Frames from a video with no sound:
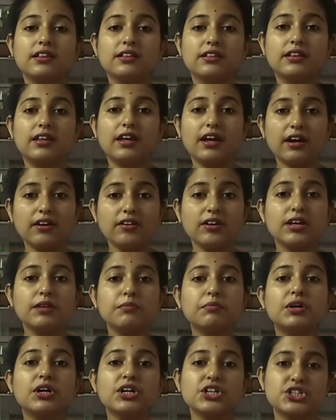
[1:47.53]
there
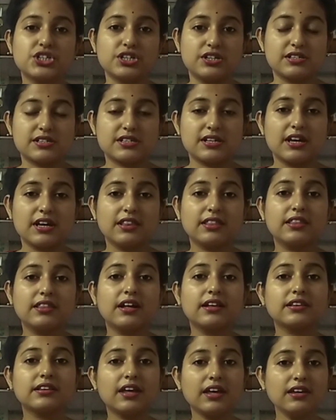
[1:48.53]
emerges
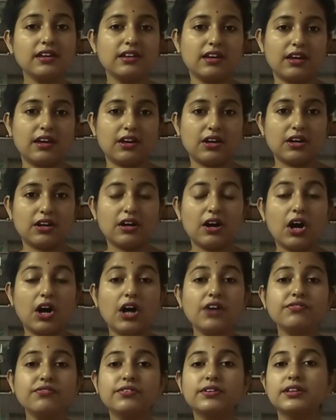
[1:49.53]
the thinking
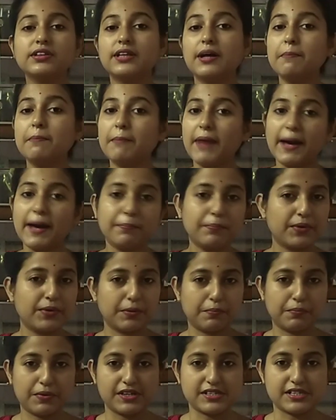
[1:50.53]
of the map
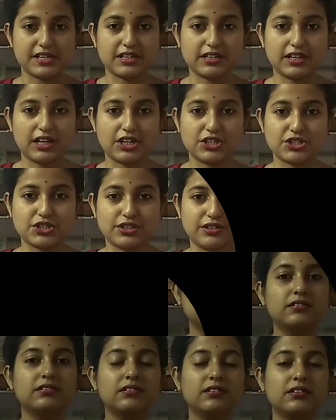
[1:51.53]
representation.
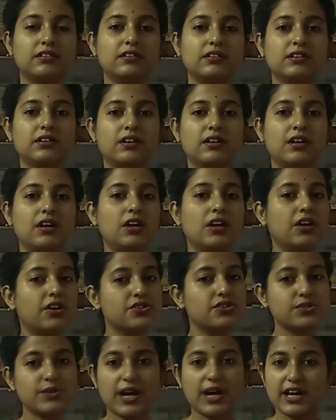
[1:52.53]

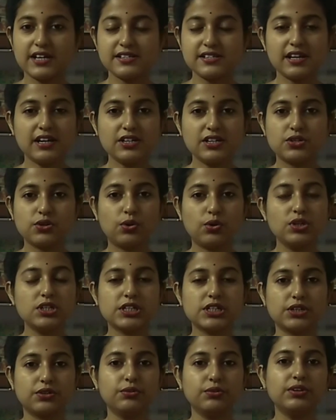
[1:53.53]
So as I
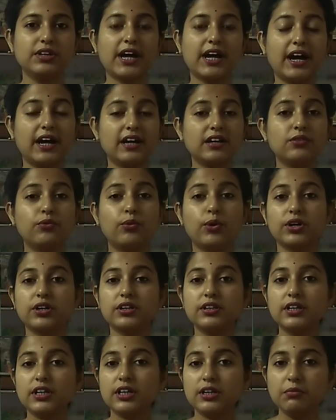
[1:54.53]
told you that what
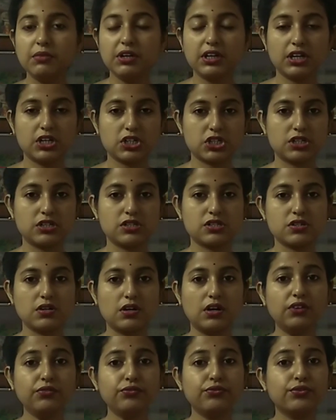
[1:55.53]
are the limitations
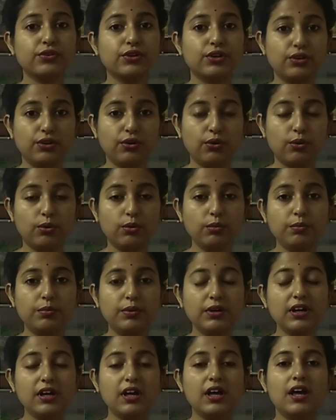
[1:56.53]
of globe
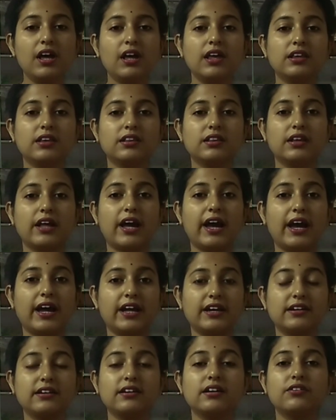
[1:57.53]

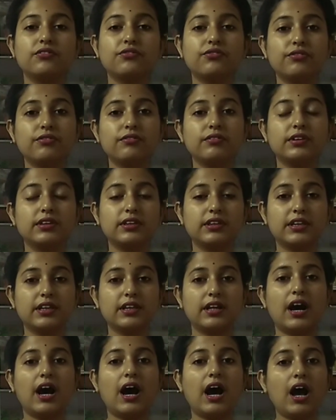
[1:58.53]
and
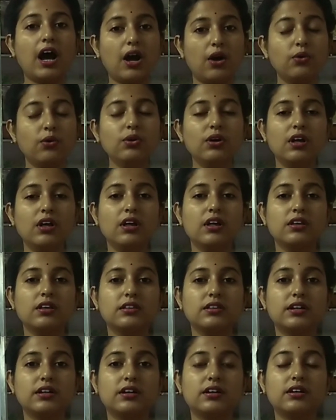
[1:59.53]
how
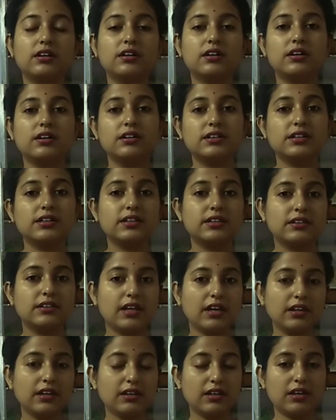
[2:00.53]
the
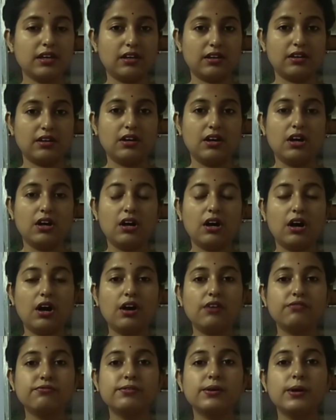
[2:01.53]
thinking of